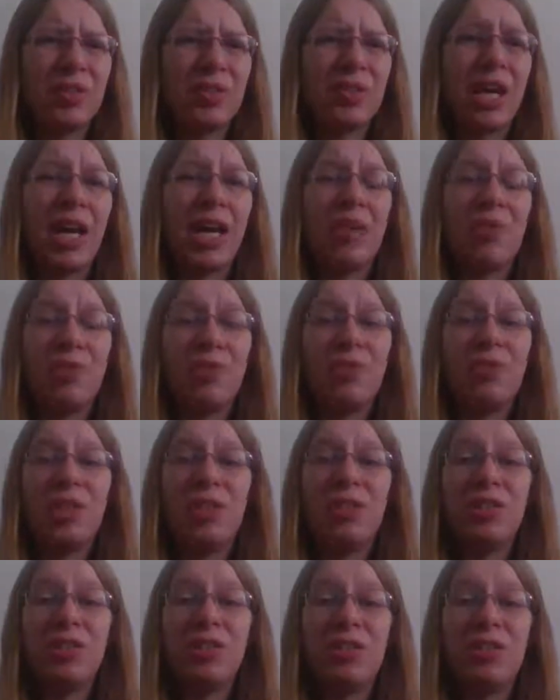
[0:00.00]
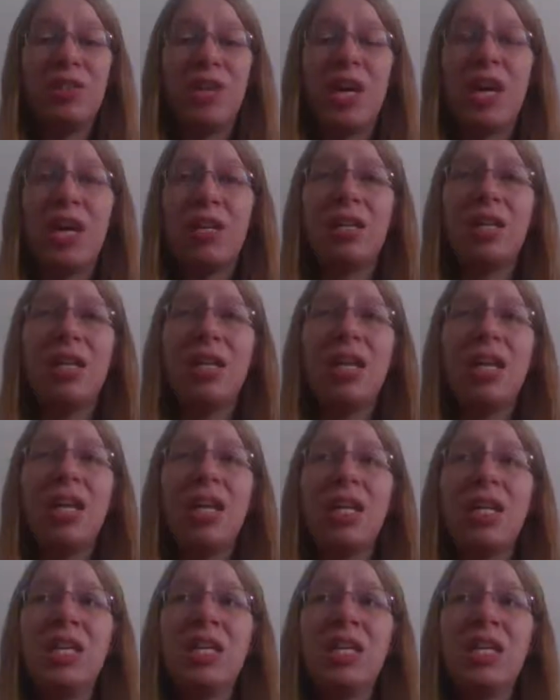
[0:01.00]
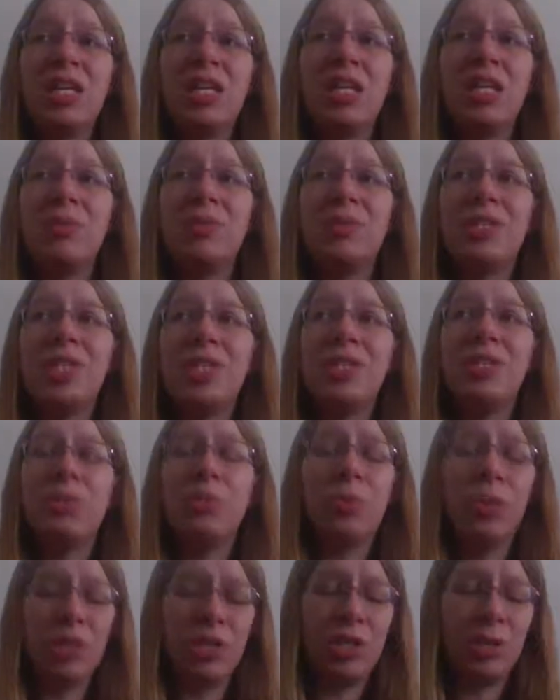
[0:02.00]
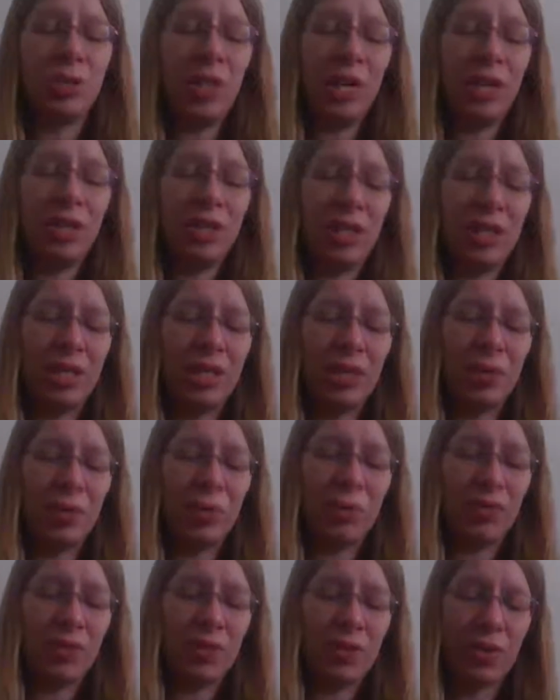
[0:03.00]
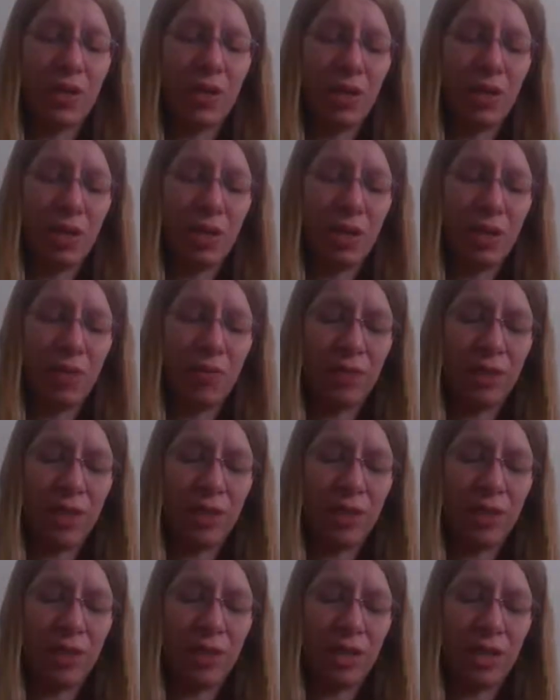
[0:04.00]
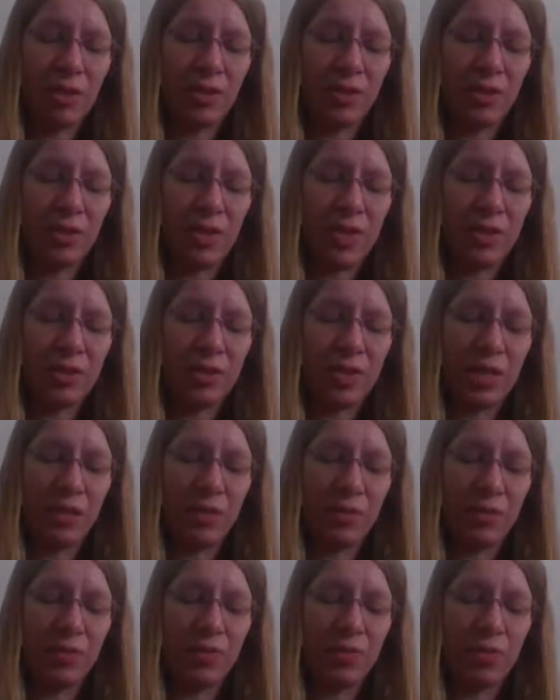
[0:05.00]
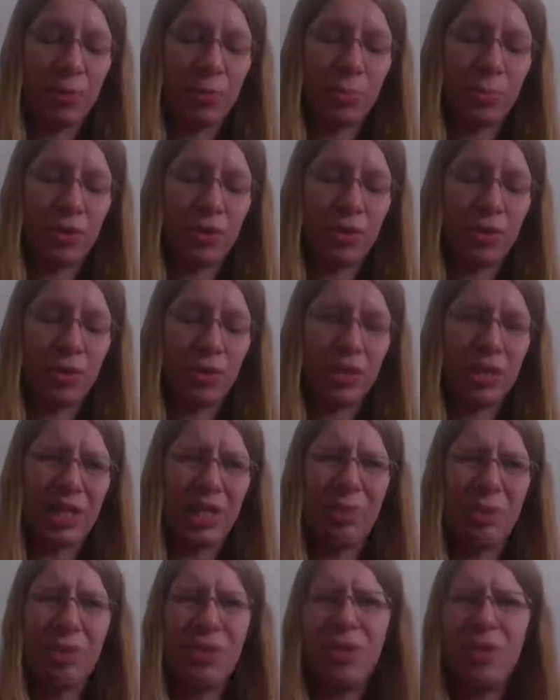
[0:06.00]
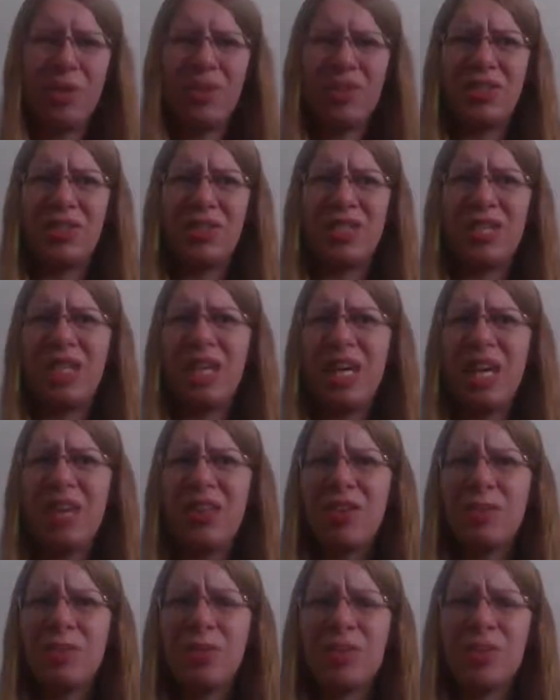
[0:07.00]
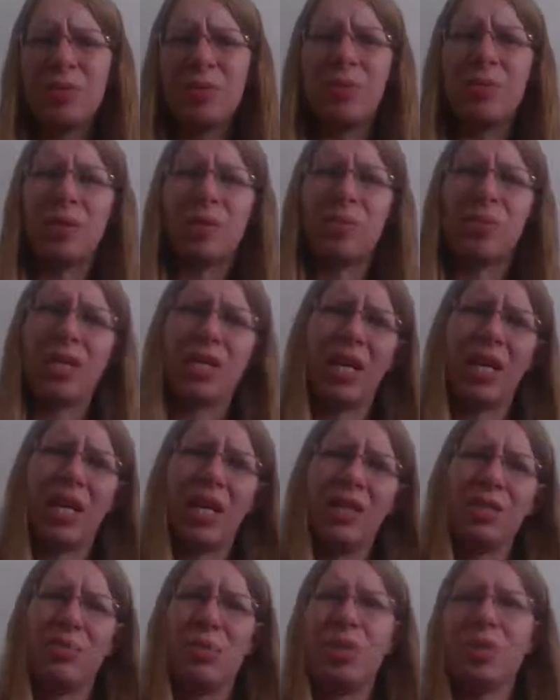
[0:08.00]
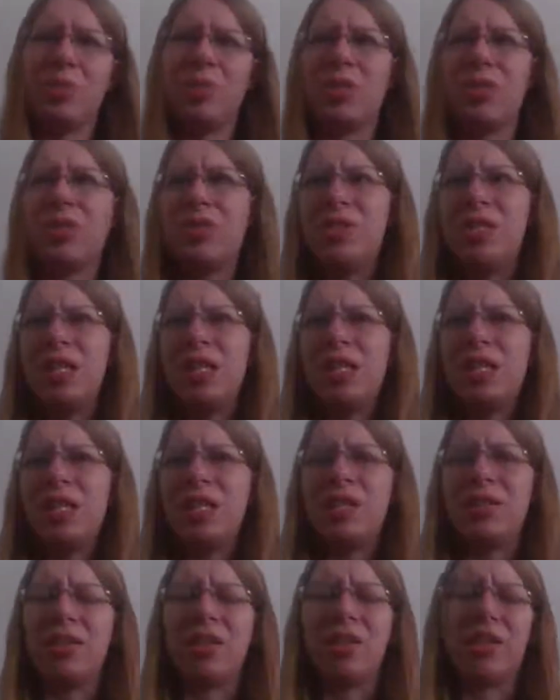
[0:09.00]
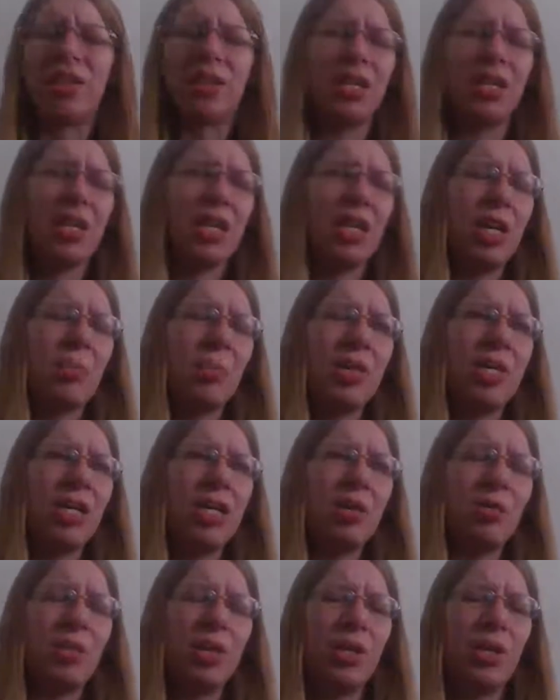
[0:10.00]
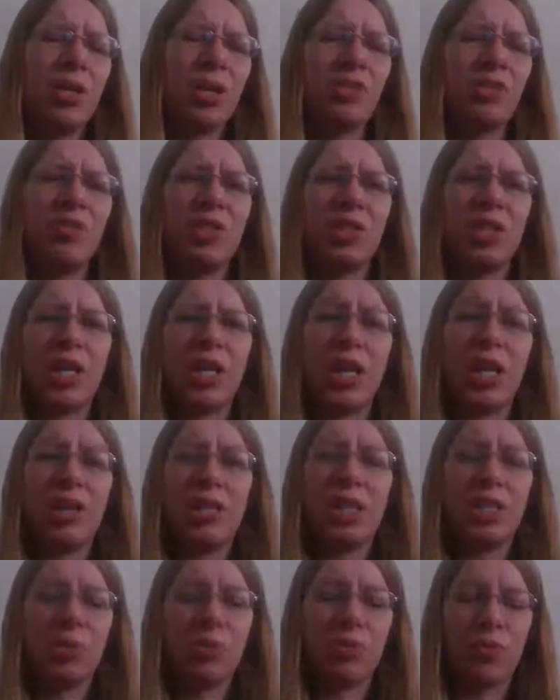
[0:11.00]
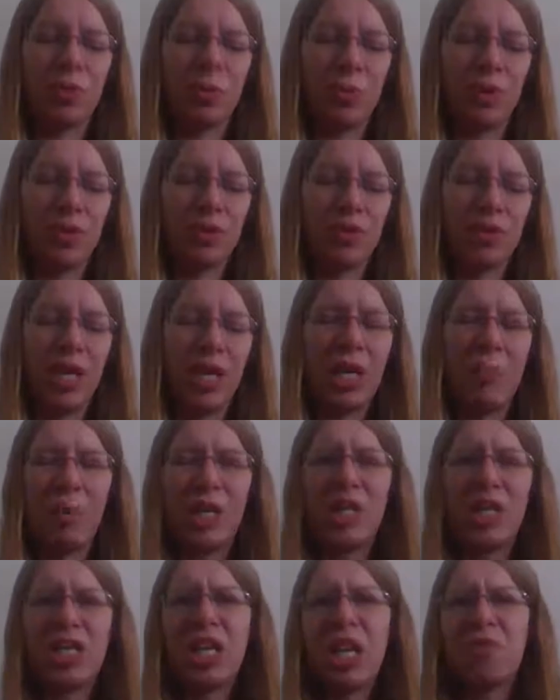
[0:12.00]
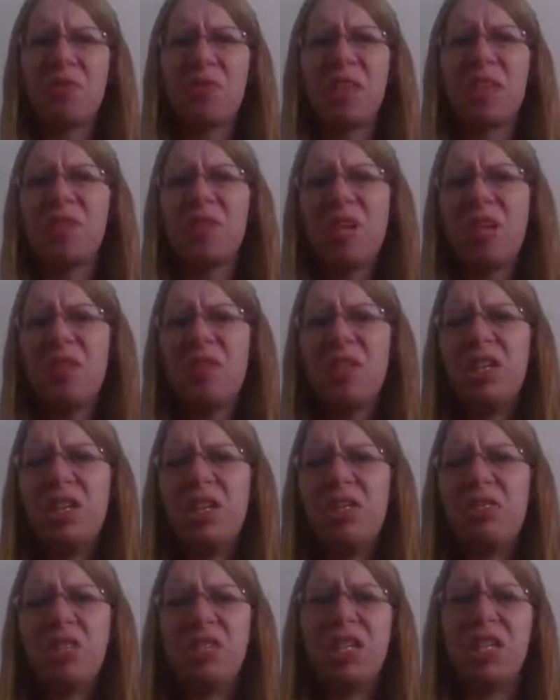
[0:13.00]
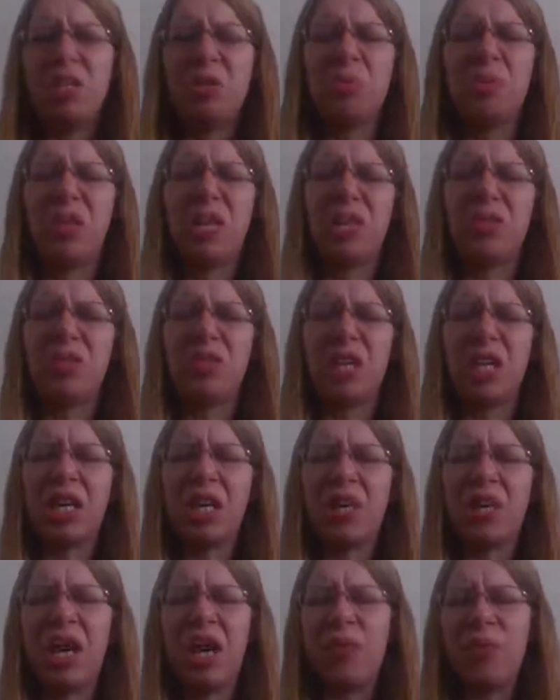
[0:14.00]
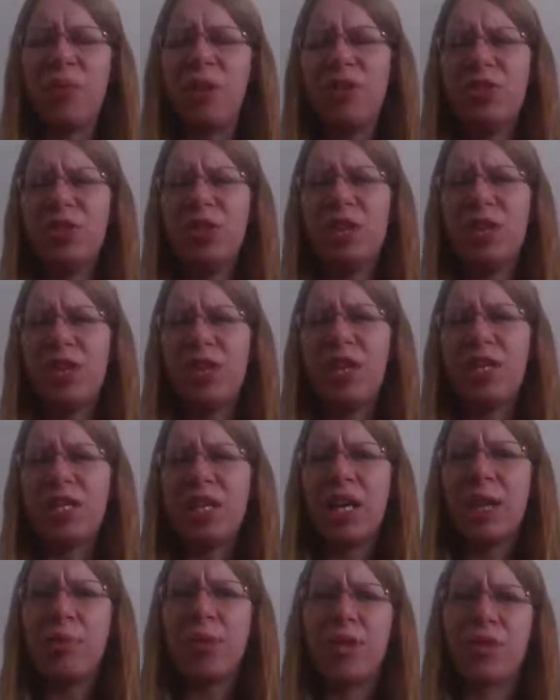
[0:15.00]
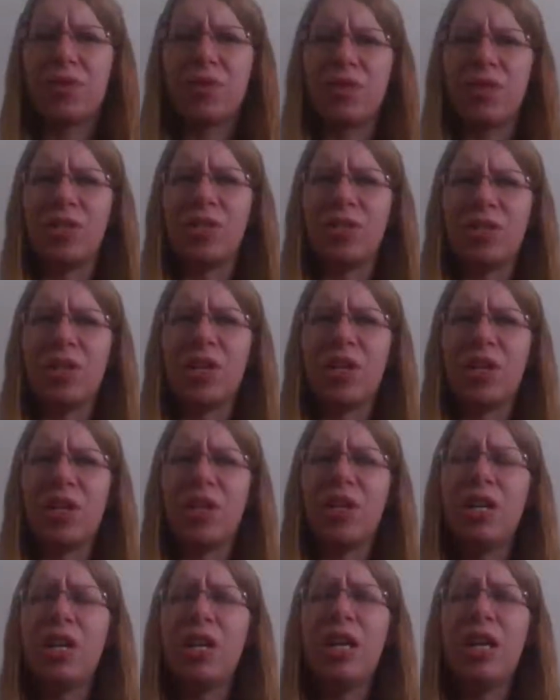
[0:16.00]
Cause I have a friend too that he didn't want to end things with his on and off again, like fiance girlfriend person. Like they were always together, but sometimes they were engaged and then they were just dating, I think. But he didn't want to like officially end things with her because they had been together for like 7 years and he didn't want to have to like have wasted all that time and have to restart.